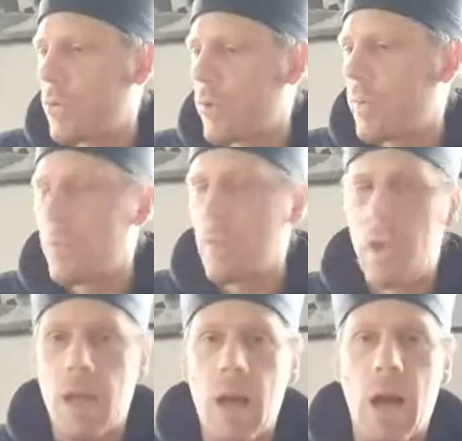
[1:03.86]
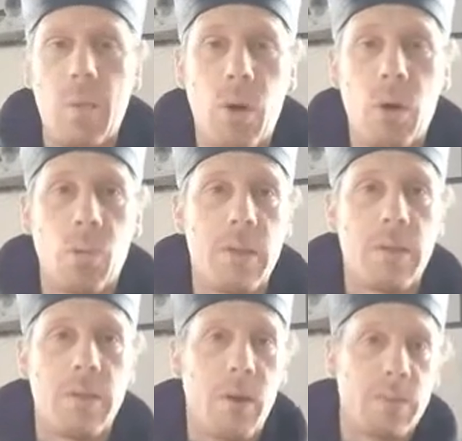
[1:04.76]
stream about what
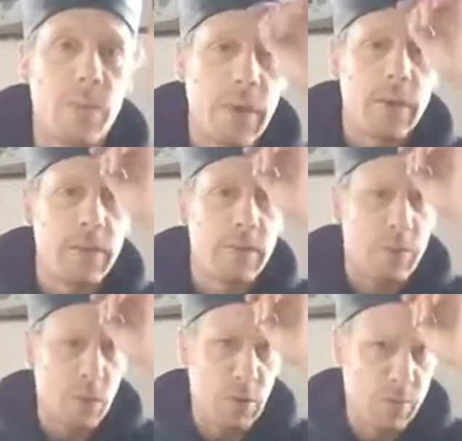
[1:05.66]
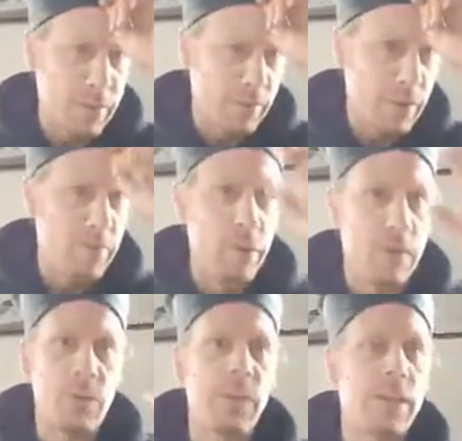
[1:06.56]
is Daoist practice, because many
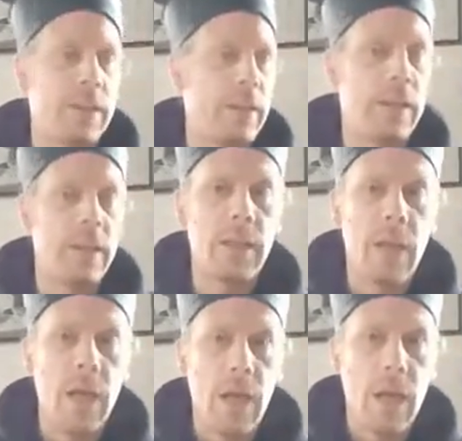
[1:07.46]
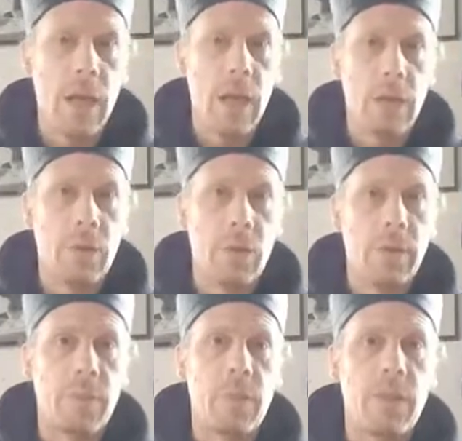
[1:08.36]
people recently
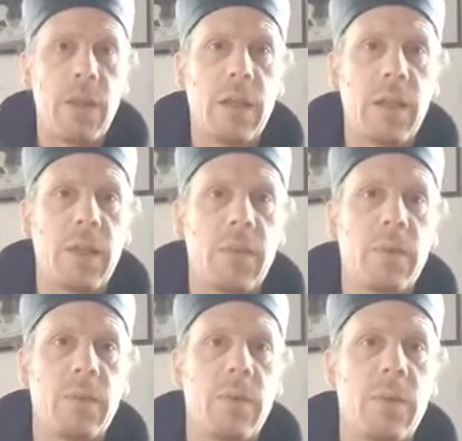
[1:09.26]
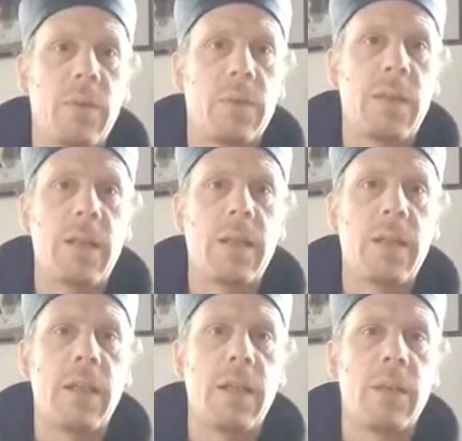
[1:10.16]
contact me, they want to
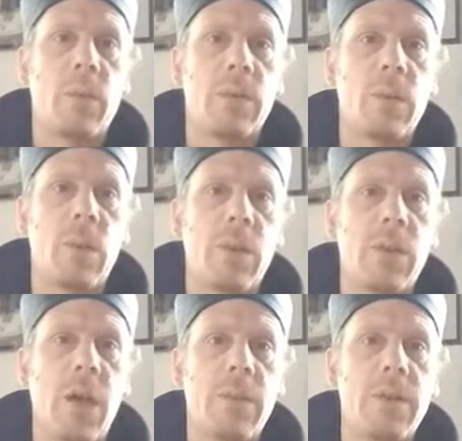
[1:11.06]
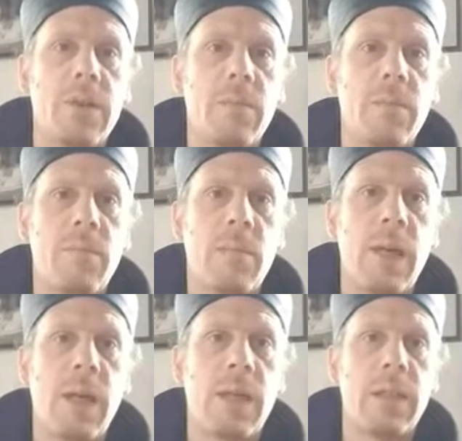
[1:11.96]
study and want to learn Daoism,
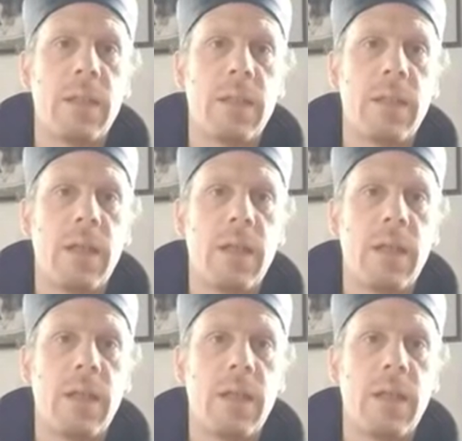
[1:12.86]
and